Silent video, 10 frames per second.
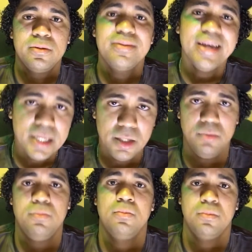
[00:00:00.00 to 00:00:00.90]

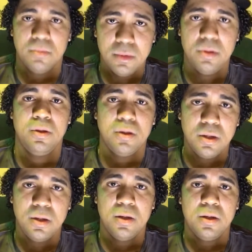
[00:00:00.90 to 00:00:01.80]
Team
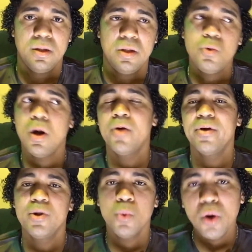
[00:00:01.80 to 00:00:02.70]
who
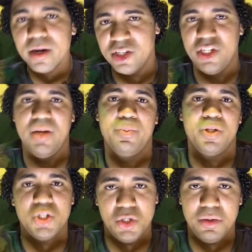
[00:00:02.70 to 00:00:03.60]
already won a
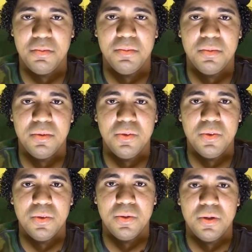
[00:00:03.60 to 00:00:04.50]
championship,
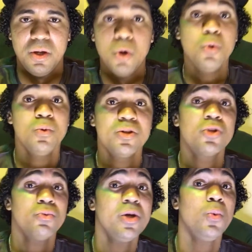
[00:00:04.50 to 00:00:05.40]
who was
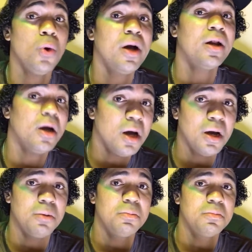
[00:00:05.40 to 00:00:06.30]
3-1 up